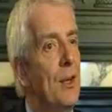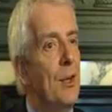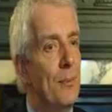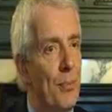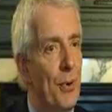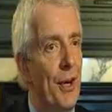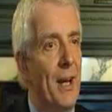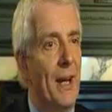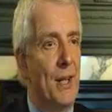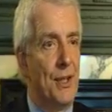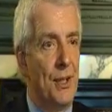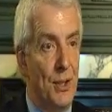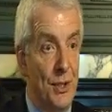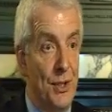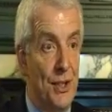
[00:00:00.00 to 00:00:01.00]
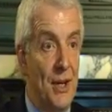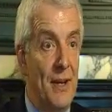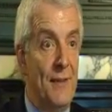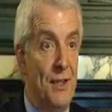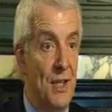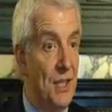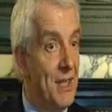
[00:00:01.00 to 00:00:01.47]
good products and good
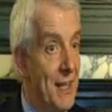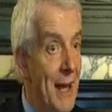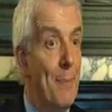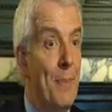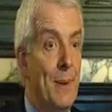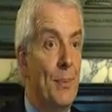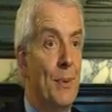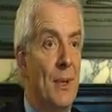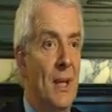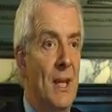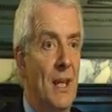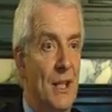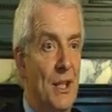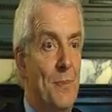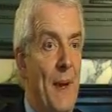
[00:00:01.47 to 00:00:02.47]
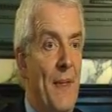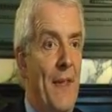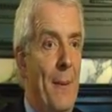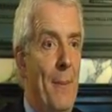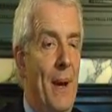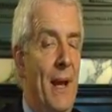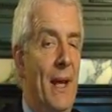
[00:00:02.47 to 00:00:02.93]
services to get people to spend
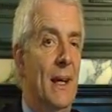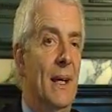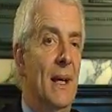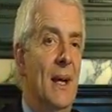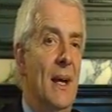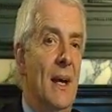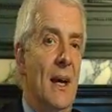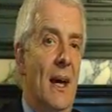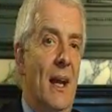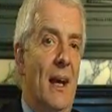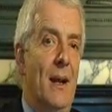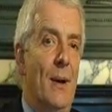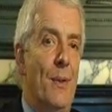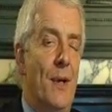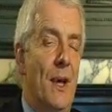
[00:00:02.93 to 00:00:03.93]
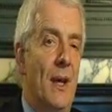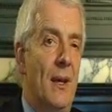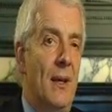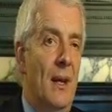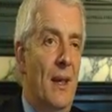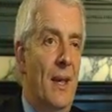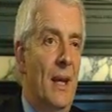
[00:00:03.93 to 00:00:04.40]
that money. And I think
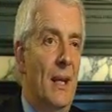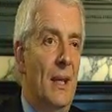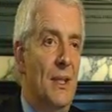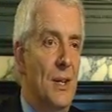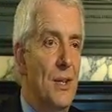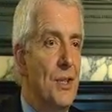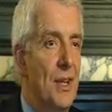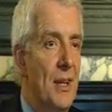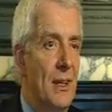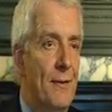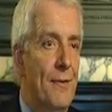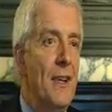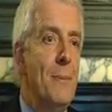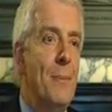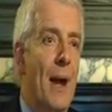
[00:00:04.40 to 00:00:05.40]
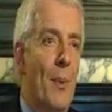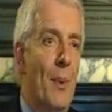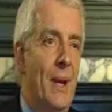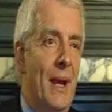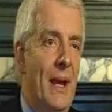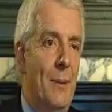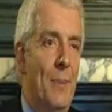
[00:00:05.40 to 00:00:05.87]
it's interesting in the feedback we
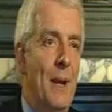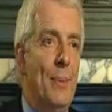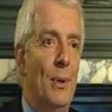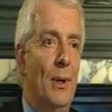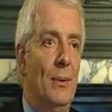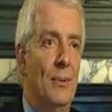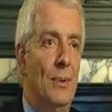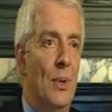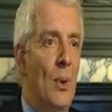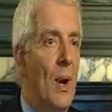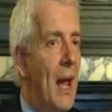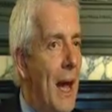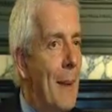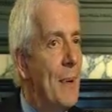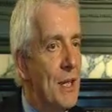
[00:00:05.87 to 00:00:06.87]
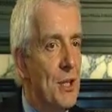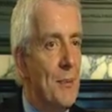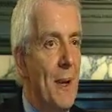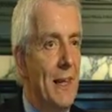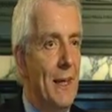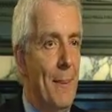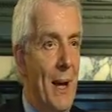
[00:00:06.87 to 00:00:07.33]
get. People are quite happy to
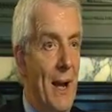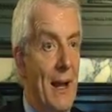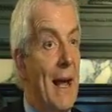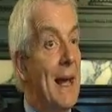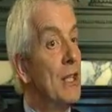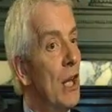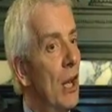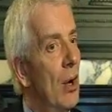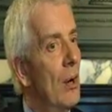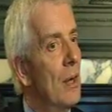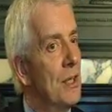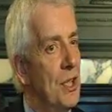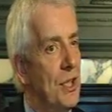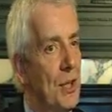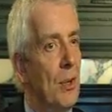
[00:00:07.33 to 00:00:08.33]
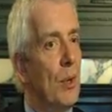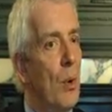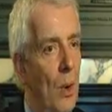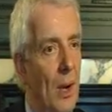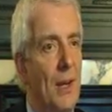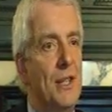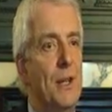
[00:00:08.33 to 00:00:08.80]
spend the money as long as it's on
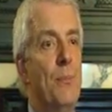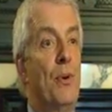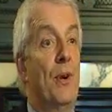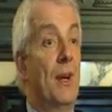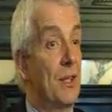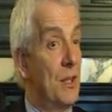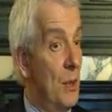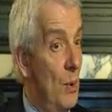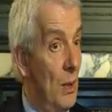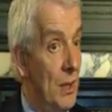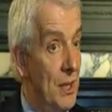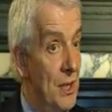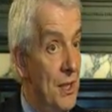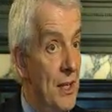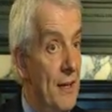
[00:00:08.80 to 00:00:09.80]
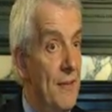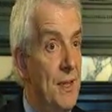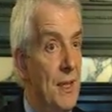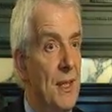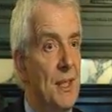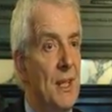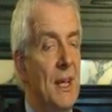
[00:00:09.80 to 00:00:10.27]
quality products and quality
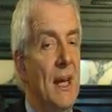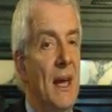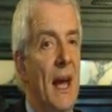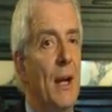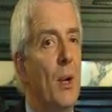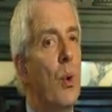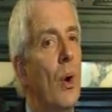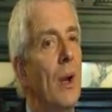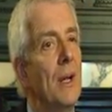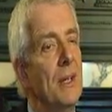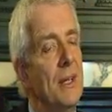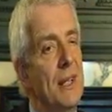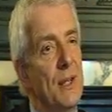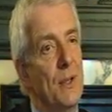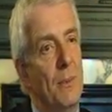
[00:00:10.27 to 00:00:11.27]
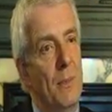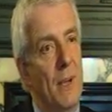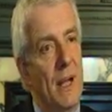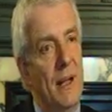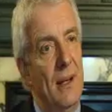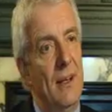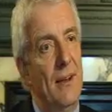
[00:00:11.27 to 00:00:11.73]
services. And quality doesn't
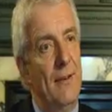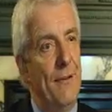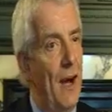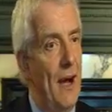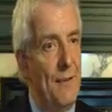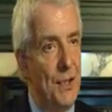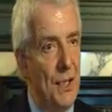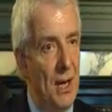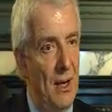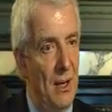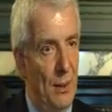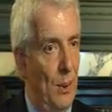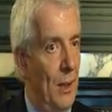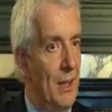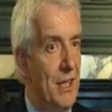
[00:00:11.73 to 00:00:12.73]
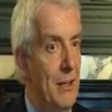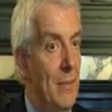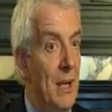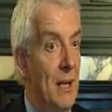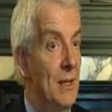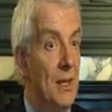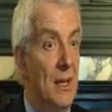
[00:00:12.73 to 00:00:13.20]
mean 5-star. Quality
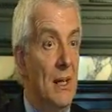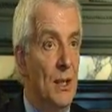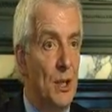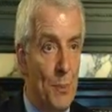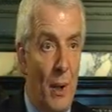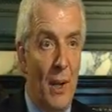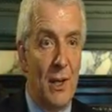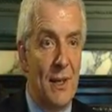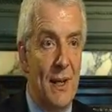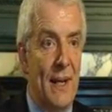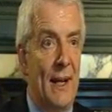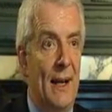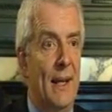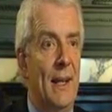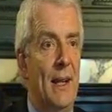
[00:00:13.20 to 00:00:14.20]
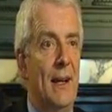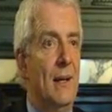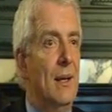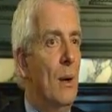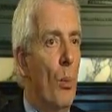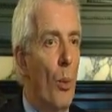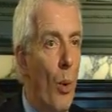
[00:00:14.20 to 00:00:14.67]
means spotlessly clean,
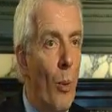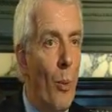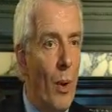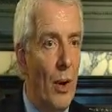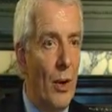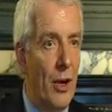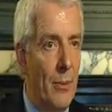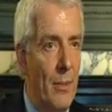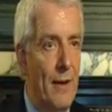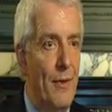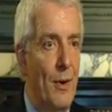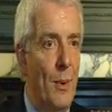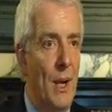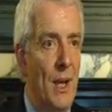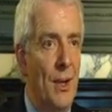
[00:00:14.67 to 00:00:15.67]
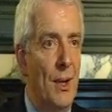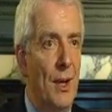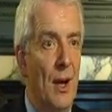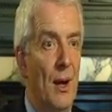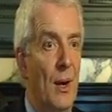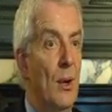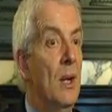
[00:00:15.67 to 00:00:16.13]
warm welcome everywhere you
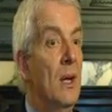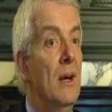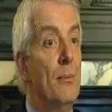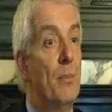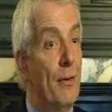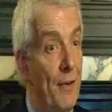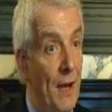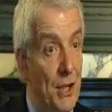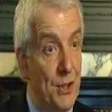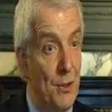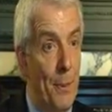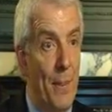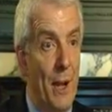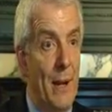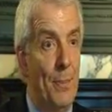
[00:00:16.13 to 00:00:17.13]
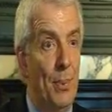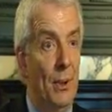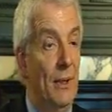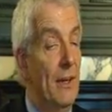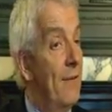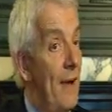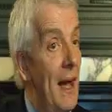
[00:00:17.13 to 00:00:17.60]
go, professional
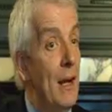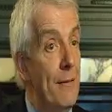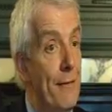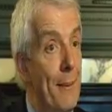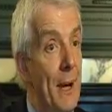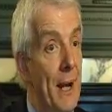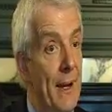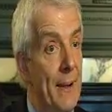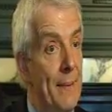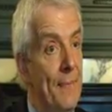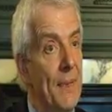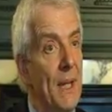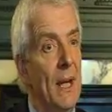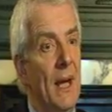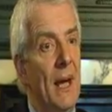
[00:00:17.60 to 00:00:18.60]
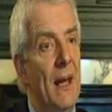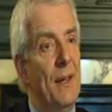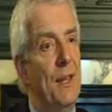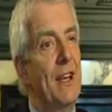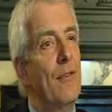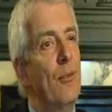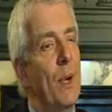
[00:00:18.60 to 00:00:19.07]
people, and value for money. And I
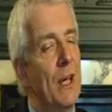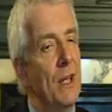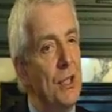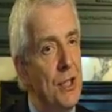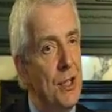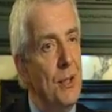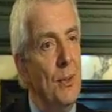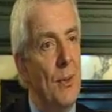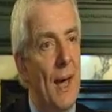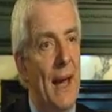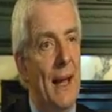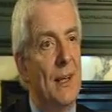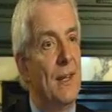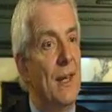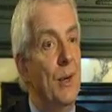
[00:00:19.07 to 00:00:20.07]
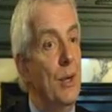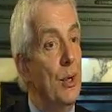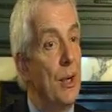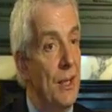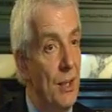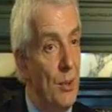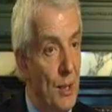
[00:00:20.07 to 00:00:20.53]
think if we can do that, then you
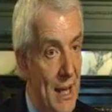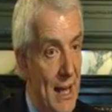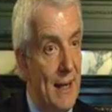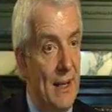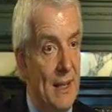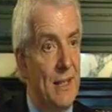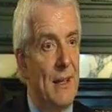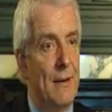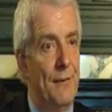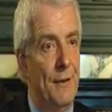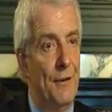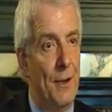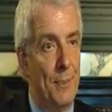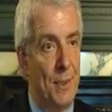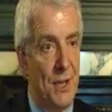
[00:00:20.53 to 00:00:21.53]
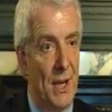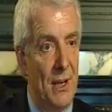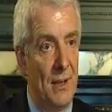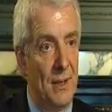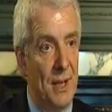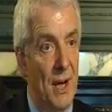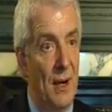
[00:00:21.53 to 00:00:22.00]
can get to that 50%
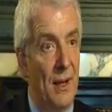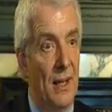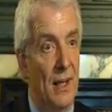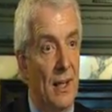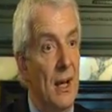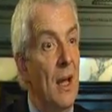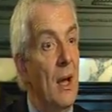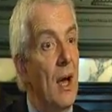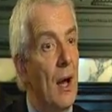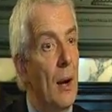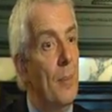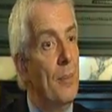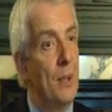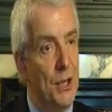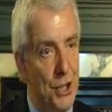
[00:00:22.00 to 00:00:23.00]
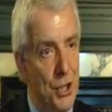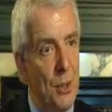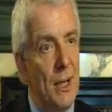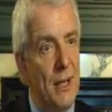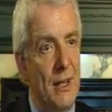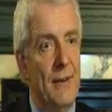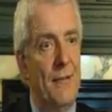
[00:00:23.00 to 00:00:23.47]
target, but do
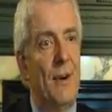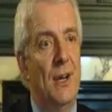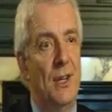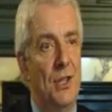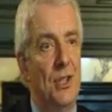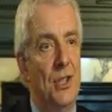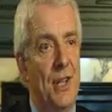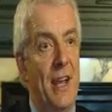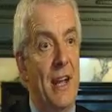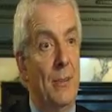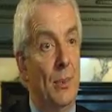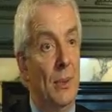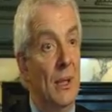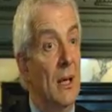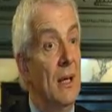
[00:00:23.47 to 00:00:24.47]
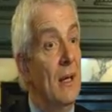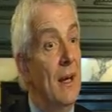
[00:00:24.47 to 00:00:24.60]
it in a very sustainable,